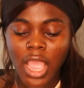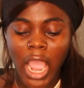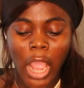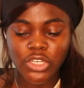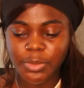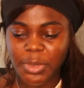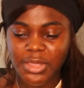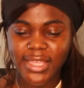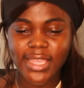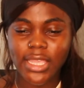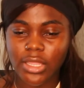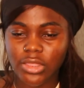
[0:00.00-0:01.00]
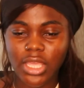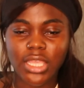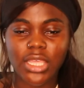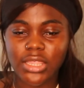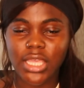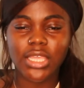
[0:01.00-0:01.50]
I'll just be thinking,
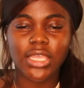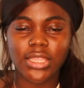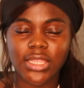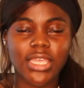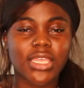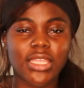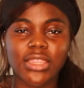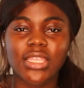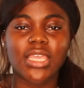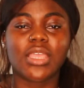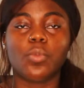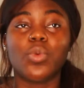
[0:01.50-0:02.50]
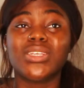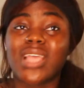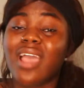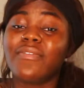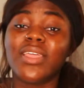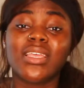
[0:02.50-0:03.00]
which
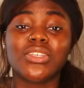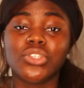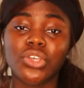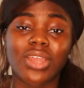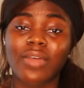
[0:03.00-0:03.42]
I think is good.